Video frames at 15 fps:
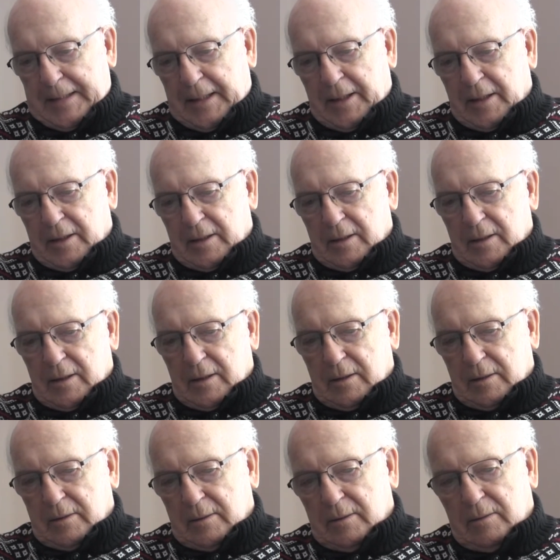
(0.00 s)
and
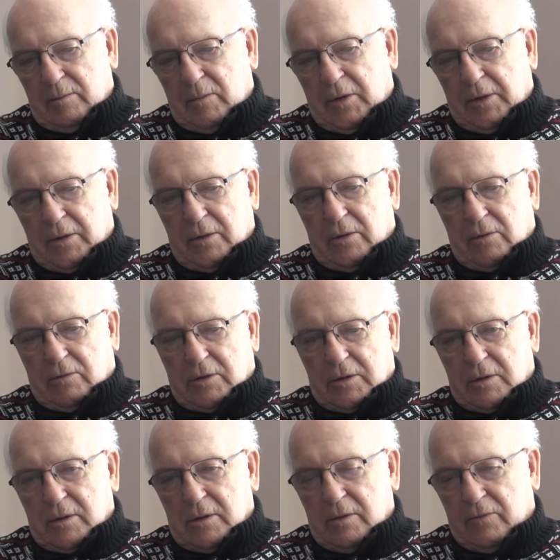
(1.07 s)
mother
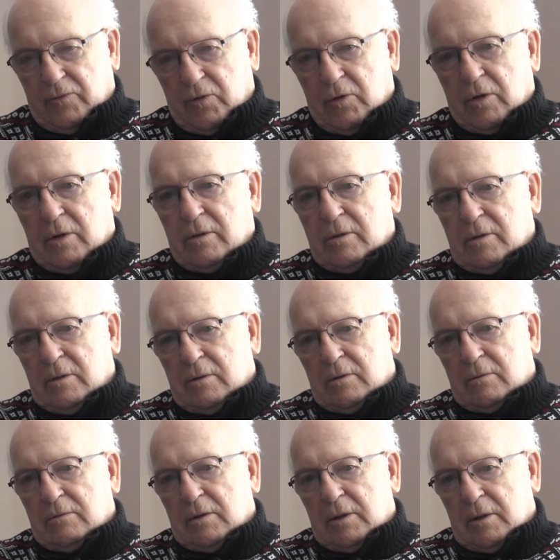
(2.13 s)
was divorced,
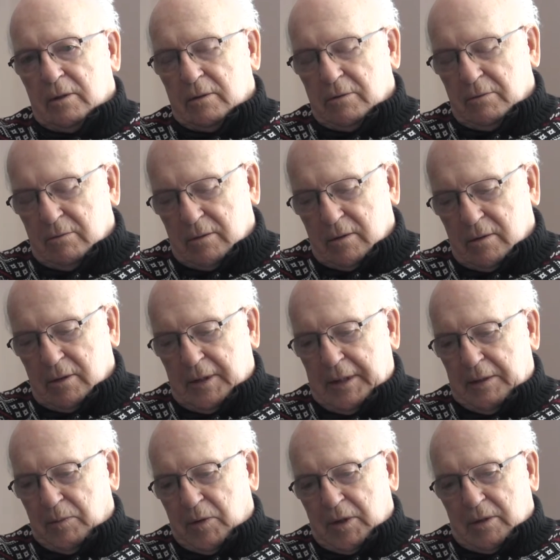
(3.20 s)
so to
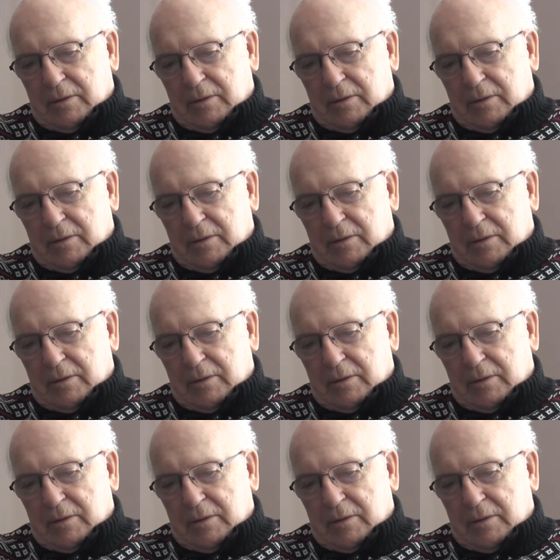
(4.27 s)
keep